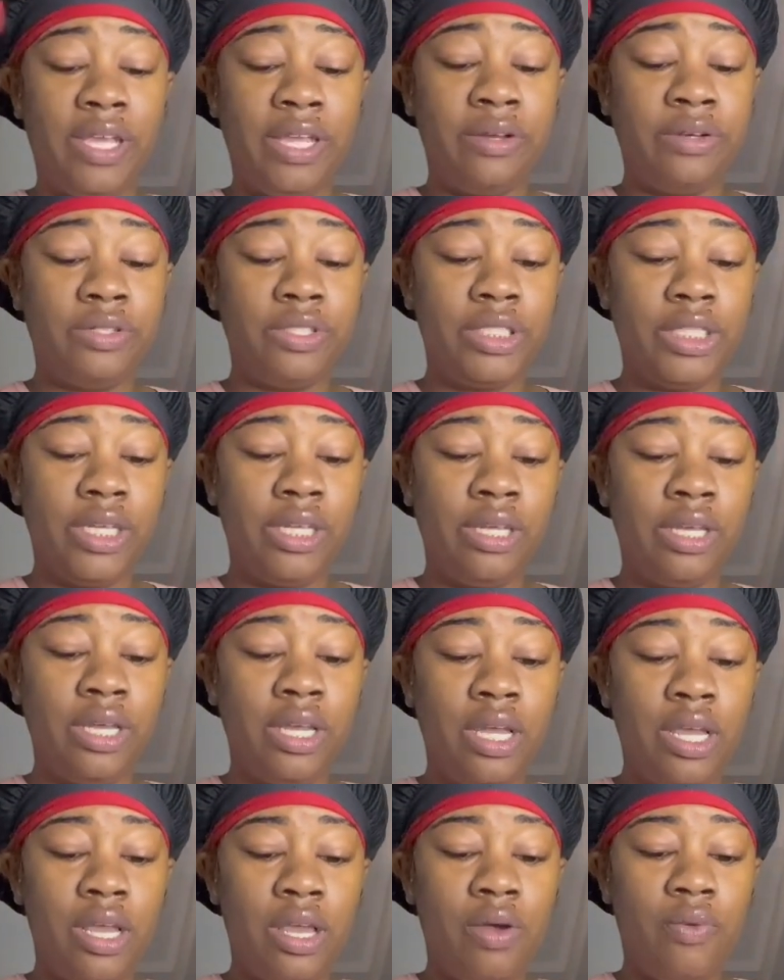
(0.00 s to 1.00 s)
energy
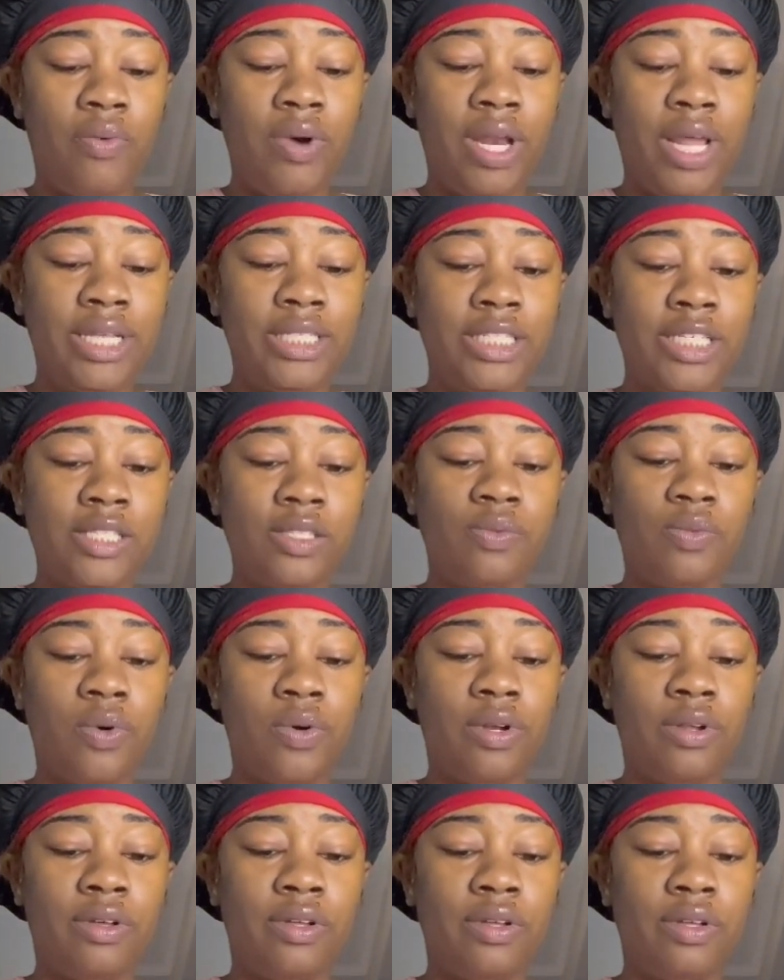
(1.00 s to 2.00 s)
where they just
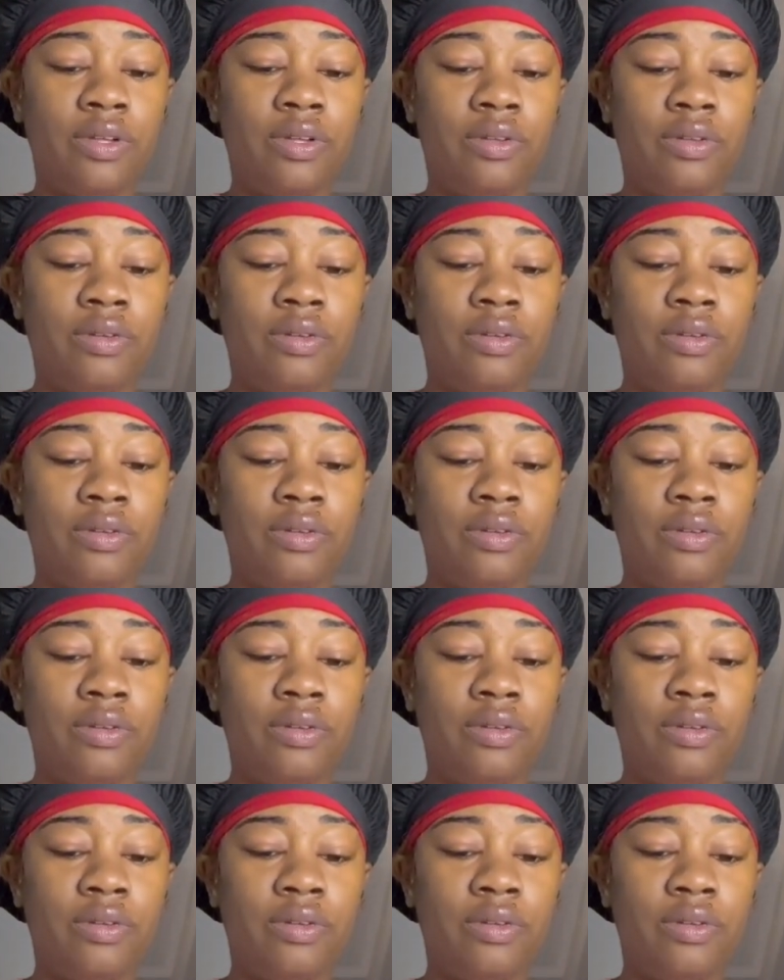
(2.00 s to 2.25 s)
want